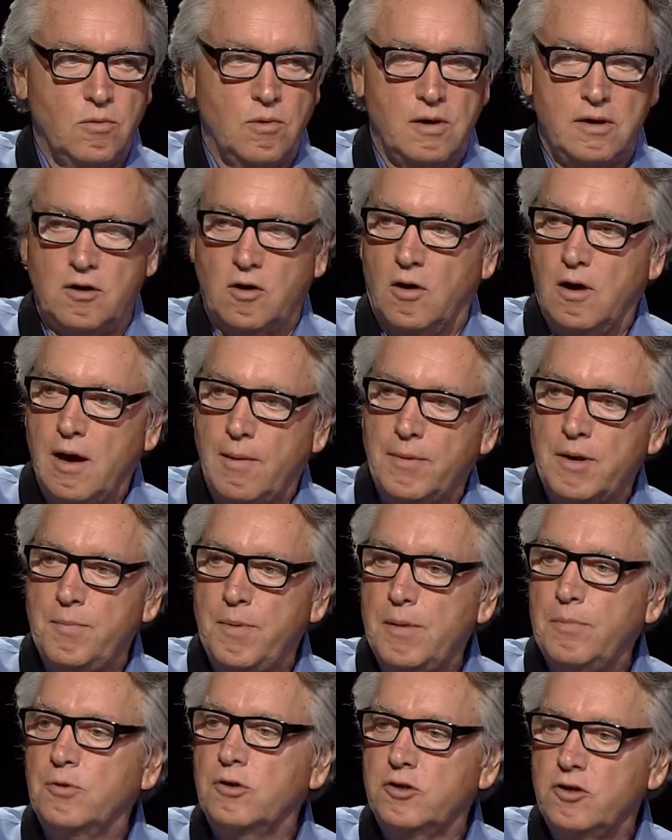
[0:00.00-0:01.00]
how many
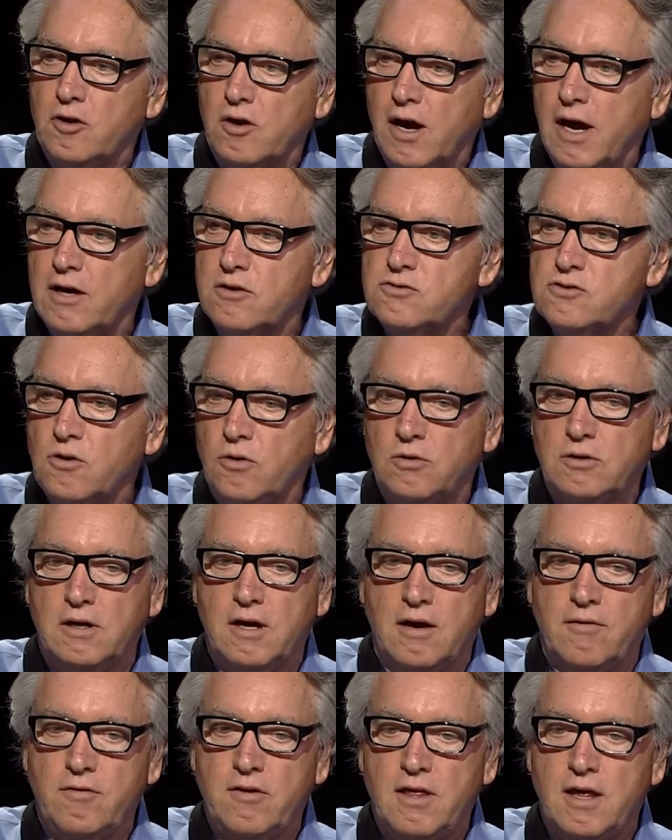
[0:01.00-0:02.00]
people in your household and
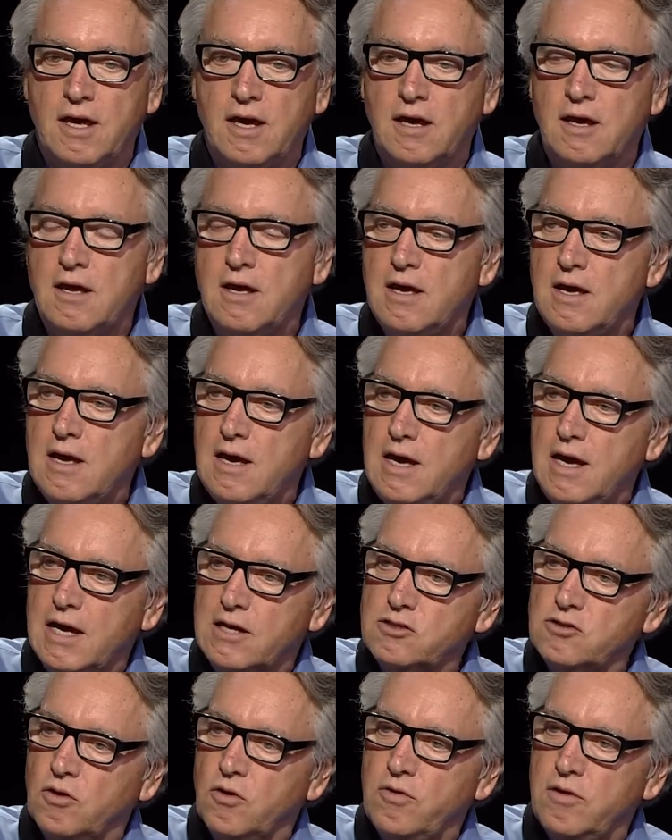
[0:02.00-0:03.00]
everything.
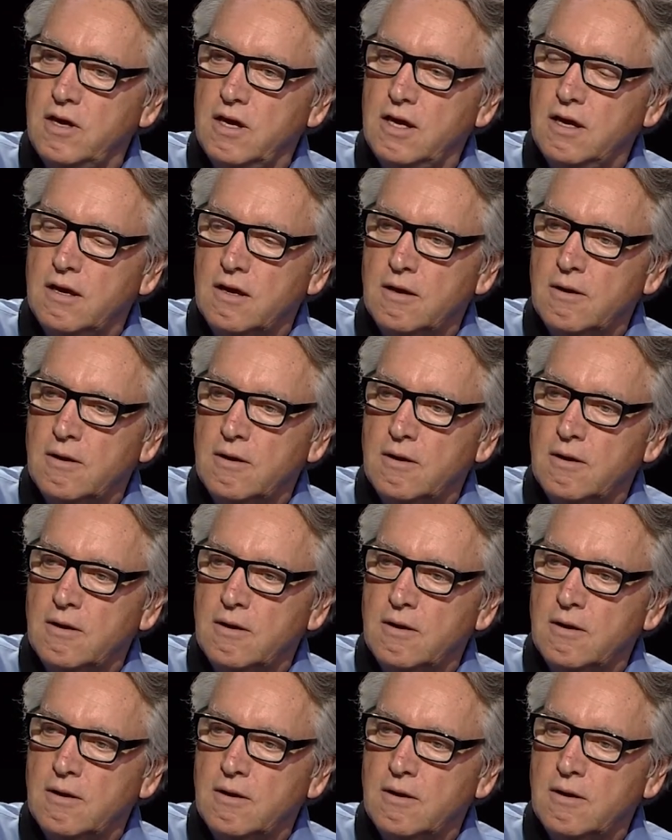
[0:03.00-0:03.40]
And so the